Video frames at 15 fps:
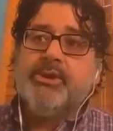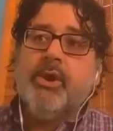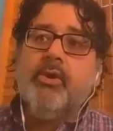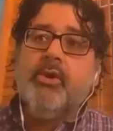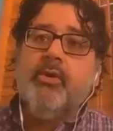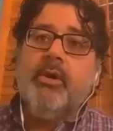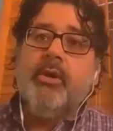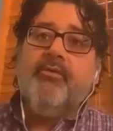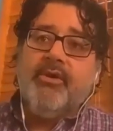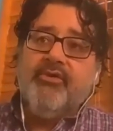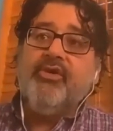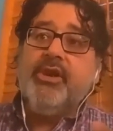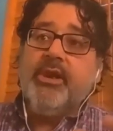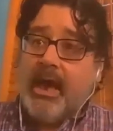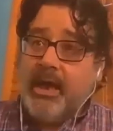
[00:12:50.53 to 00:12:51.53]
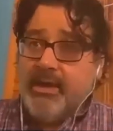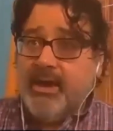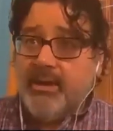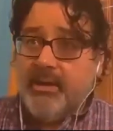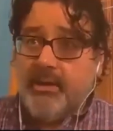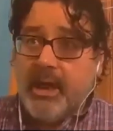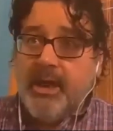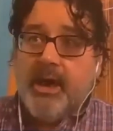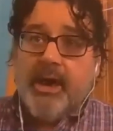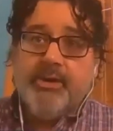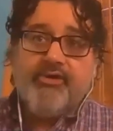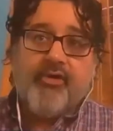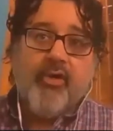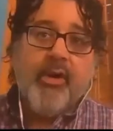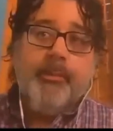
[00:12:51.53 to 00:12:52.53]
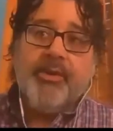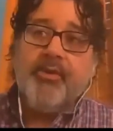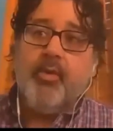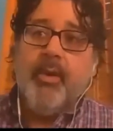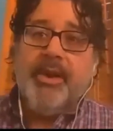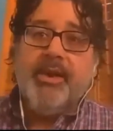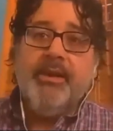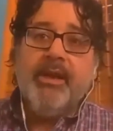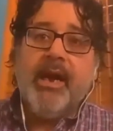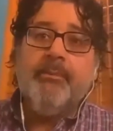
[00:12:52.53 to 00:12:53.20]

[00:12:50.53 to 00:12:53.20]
So eventually I show up at the wedding.